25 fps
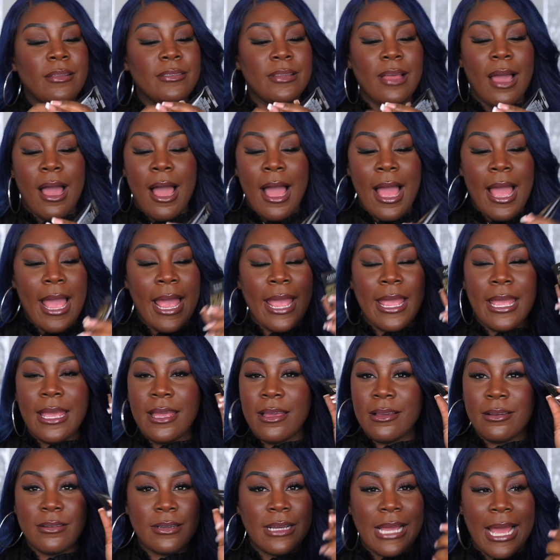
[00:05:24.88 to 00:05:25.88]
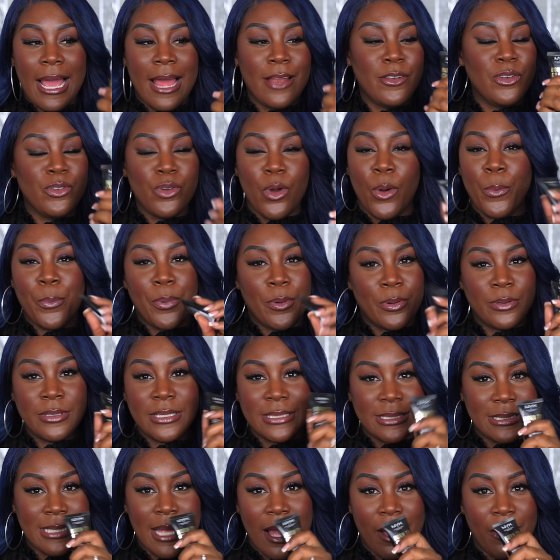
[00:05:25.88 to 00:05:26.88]
I cannot put
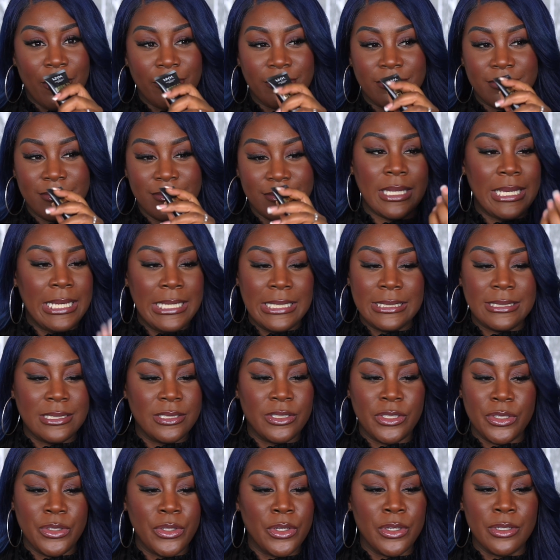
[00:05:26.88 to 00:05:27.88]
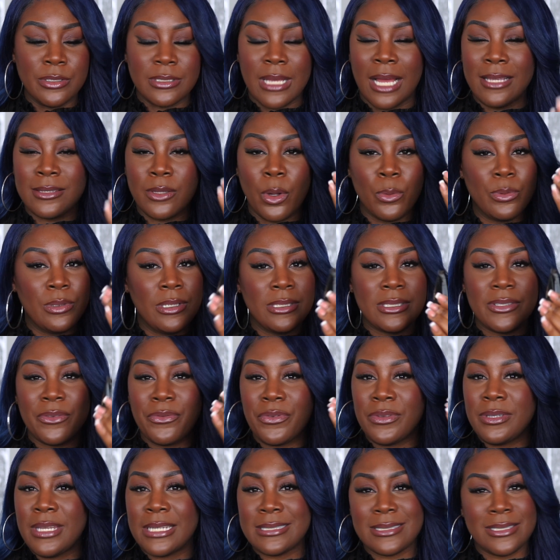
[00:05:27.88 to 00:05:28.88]
this down. Easy to use. I don't need to
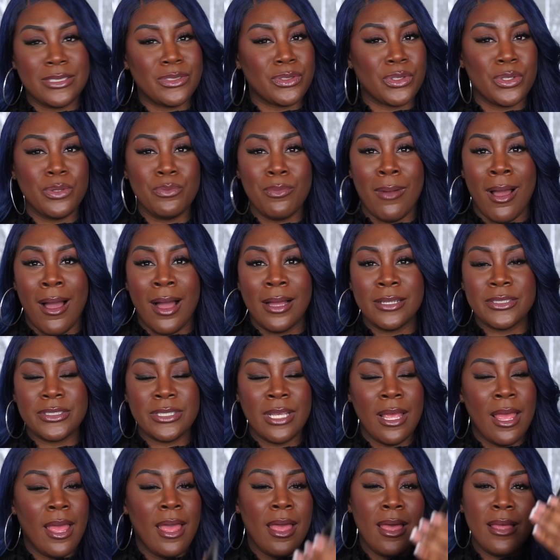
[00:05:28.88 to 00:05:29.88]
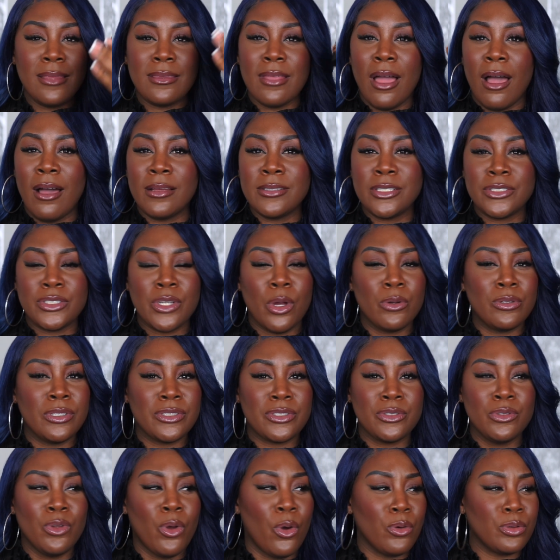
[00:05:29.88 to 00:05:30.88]
finesse it too much. The undertone
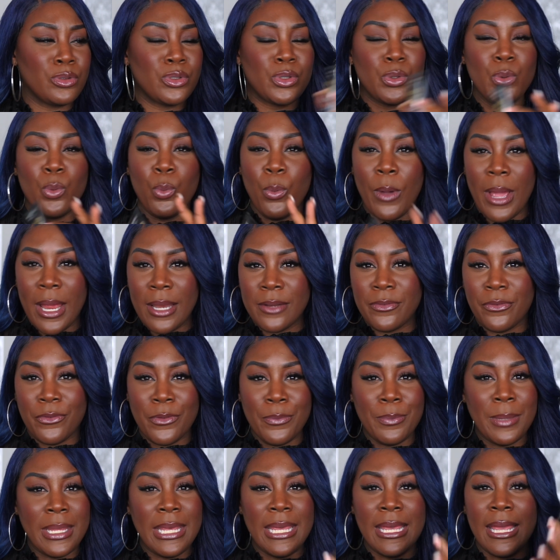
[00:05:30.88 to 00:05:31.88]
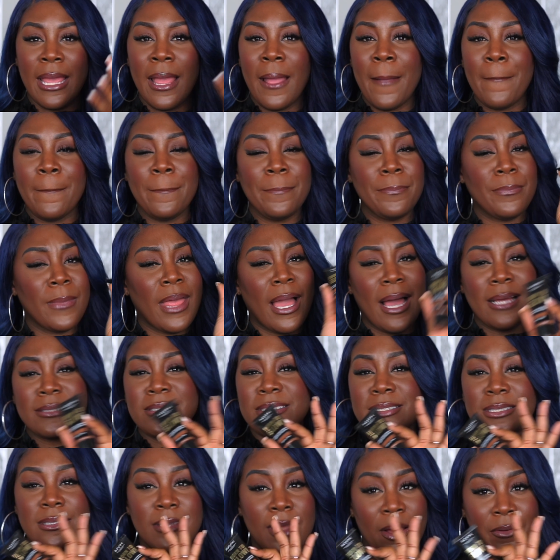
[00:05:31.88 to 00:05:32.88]
is not too weird for me. I
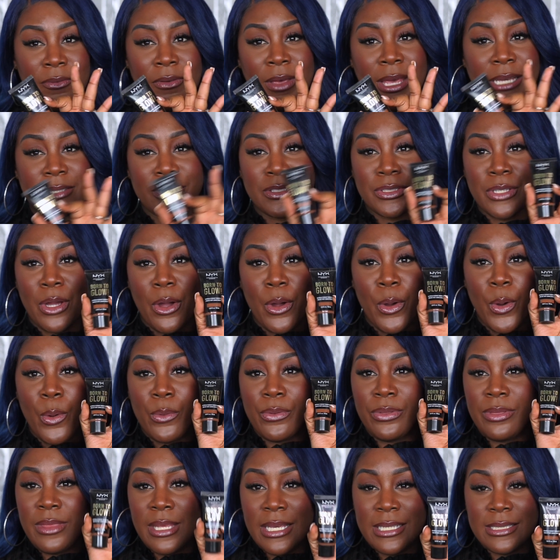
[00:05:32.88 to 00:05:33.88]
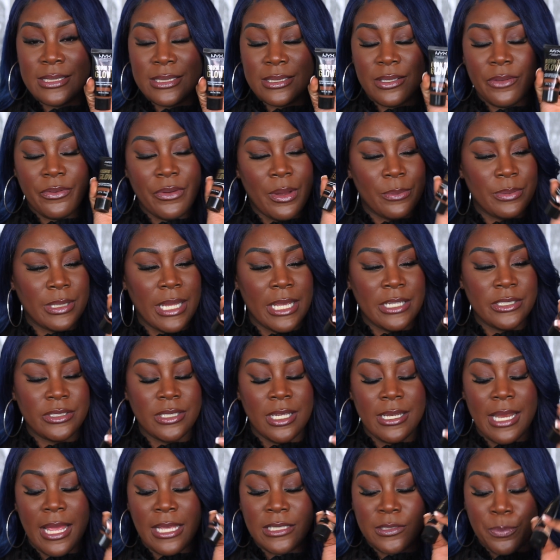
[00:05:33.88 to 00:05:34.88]
just love it. So this
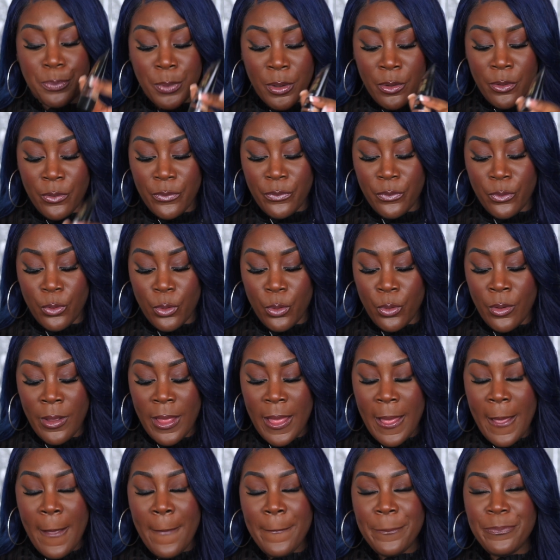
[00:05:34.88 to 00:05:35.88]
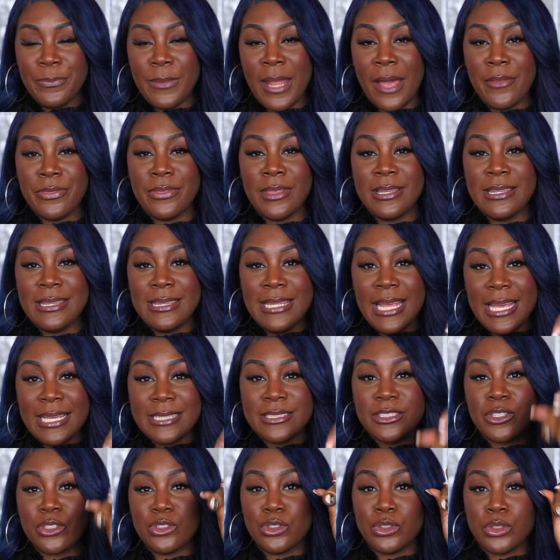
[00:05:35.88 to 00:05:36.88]
foundation is beautiful. Now the
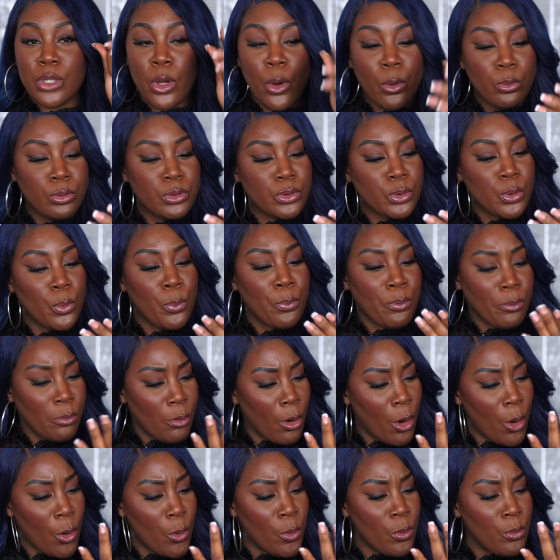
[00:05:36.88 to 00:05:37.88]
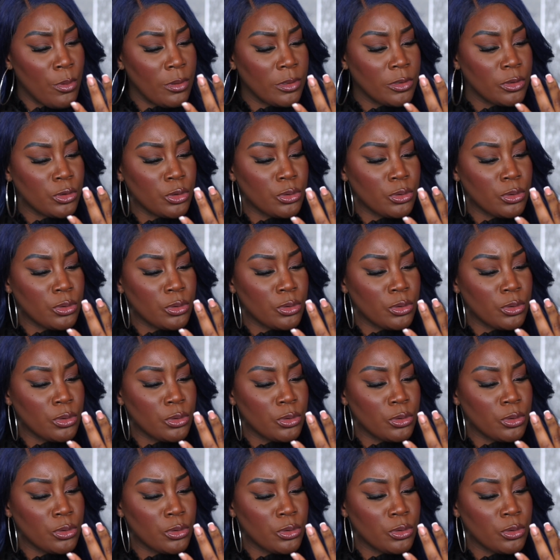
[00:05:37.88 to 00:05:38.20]
NYX Total Pro,